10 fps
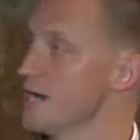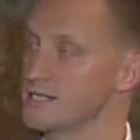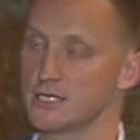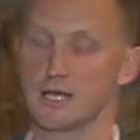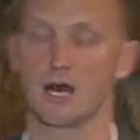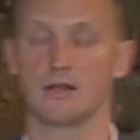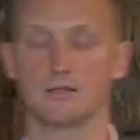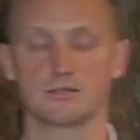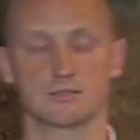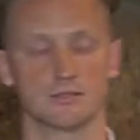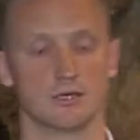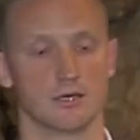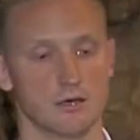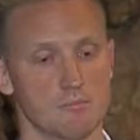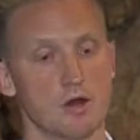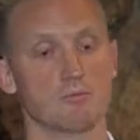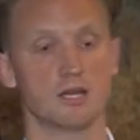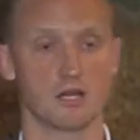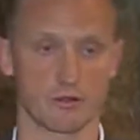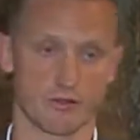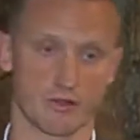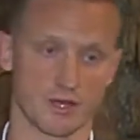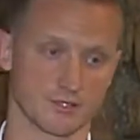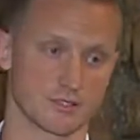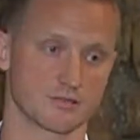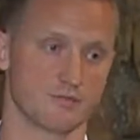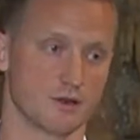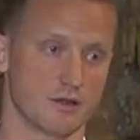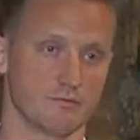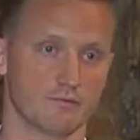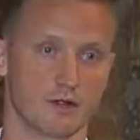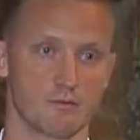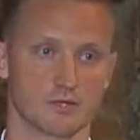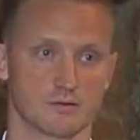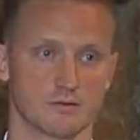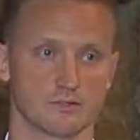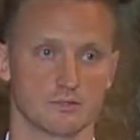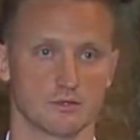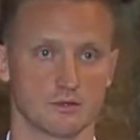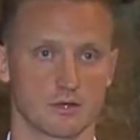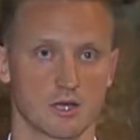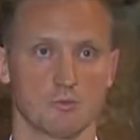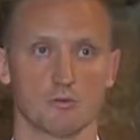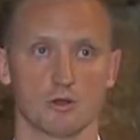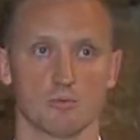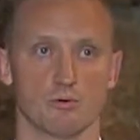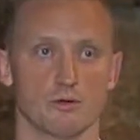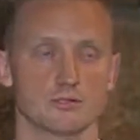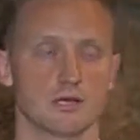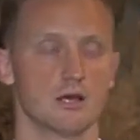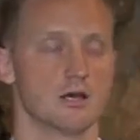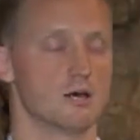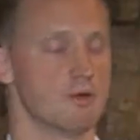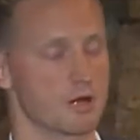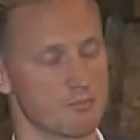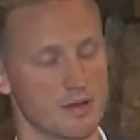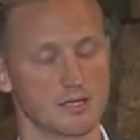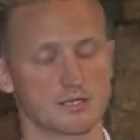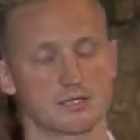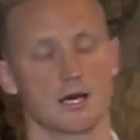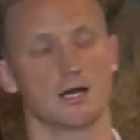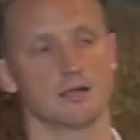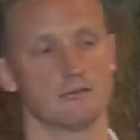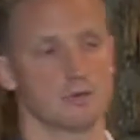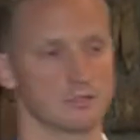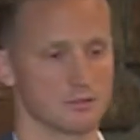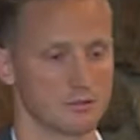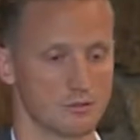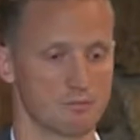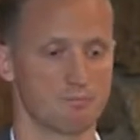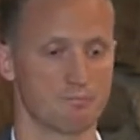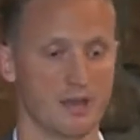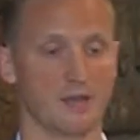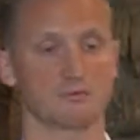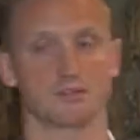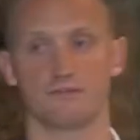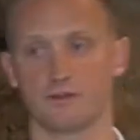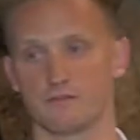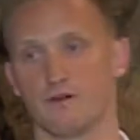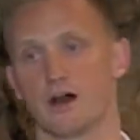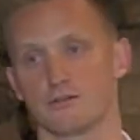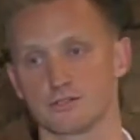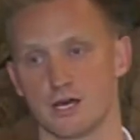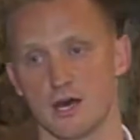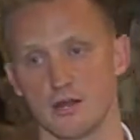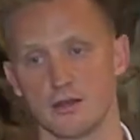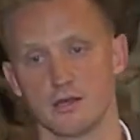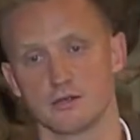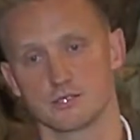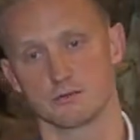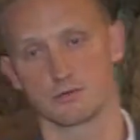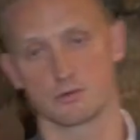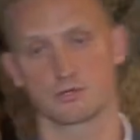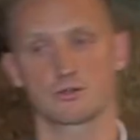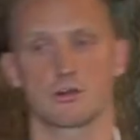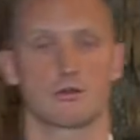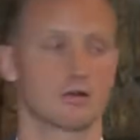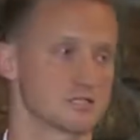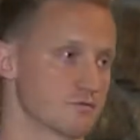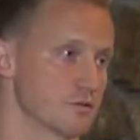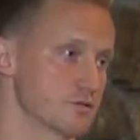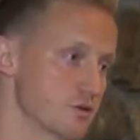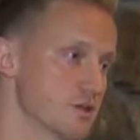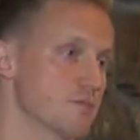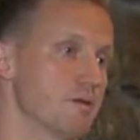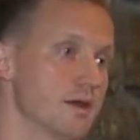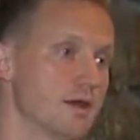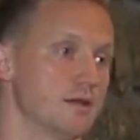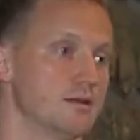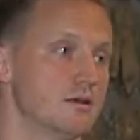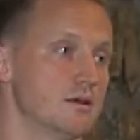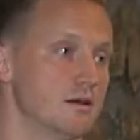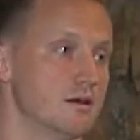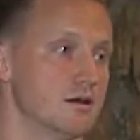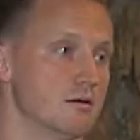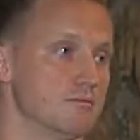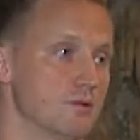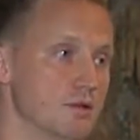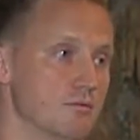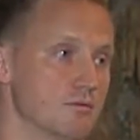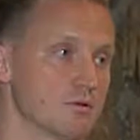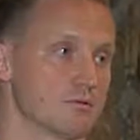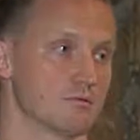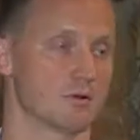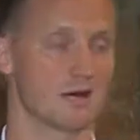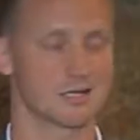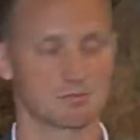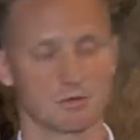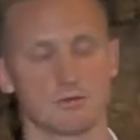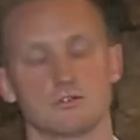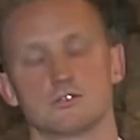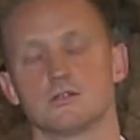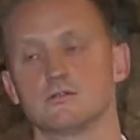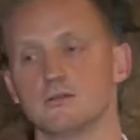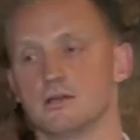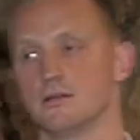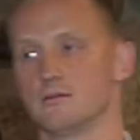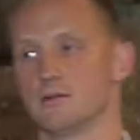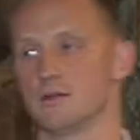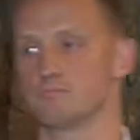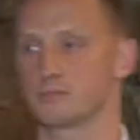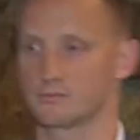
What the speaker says: 1990s, among many other things, this is very, very much just a couple bullet points. American Pain Society, everybody knew that pain was the fifth vital sign, so we wanted to start aggressively treating pain, with hospitals and